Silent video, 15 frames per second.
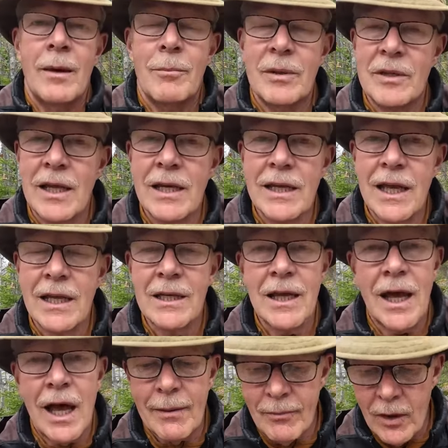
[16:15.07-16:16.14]
But then again,
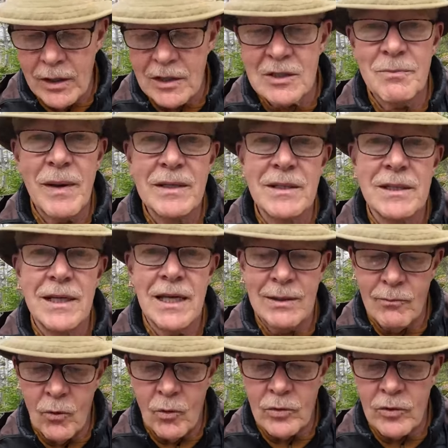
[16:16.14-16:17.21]
I'm not expecting
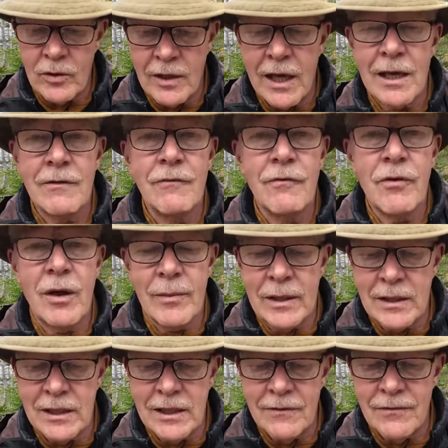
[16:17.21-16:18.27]
any more than that from
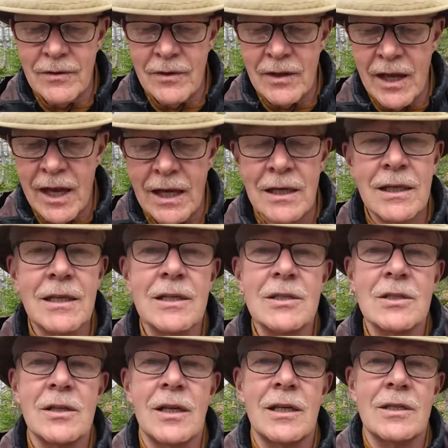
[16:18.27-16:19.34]
it. Even that
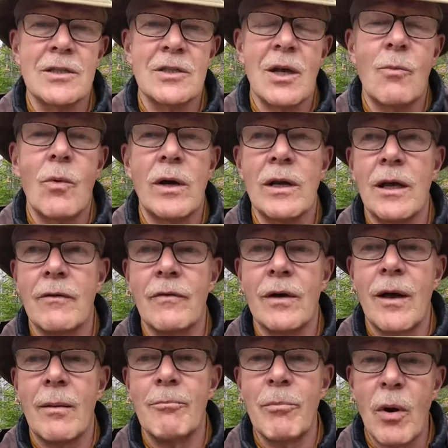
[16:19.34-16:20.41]
is, is somewhat of a,
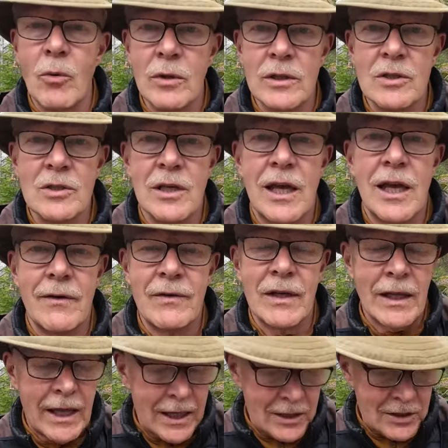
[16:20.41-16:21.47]
a, bonus to have it
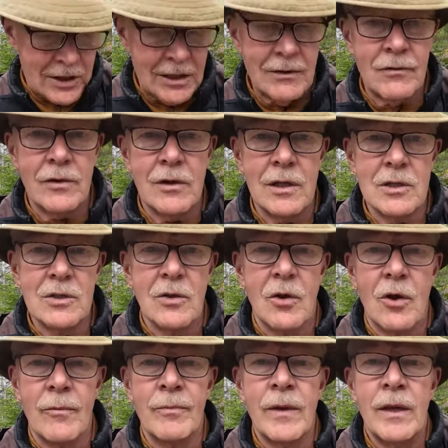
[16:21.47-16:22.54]
last even this
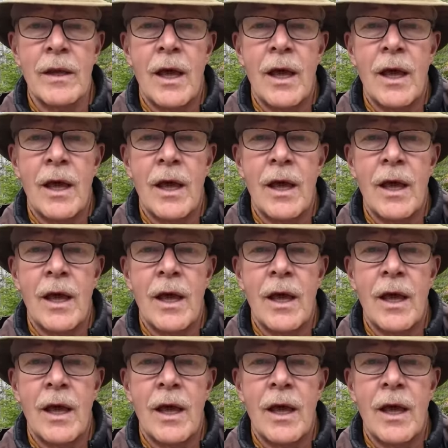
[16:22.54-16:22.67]
long.